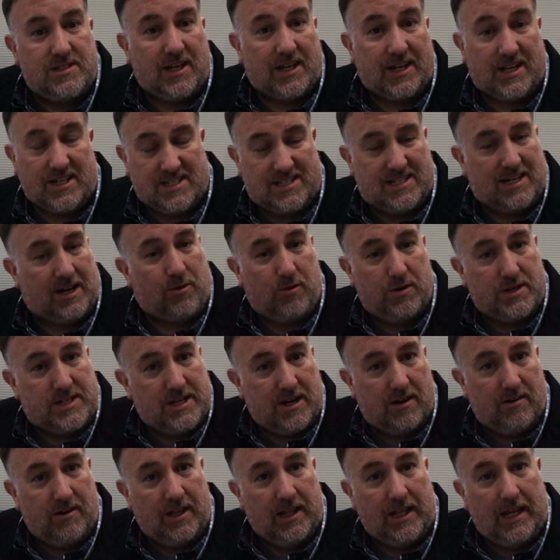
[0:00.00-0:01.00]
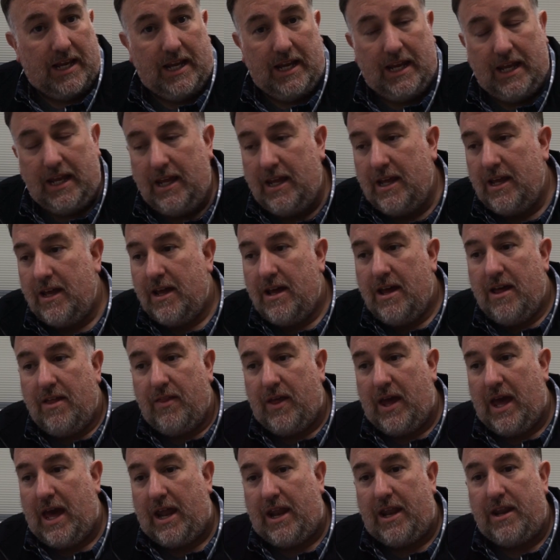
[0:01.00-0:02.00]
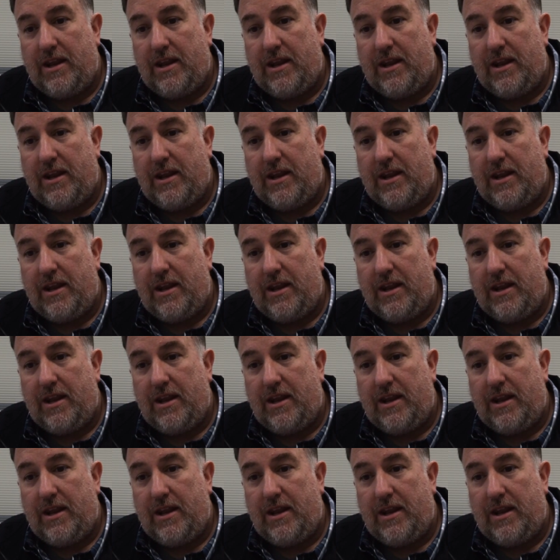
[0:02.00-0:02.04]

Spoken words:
like a secretary lady. They had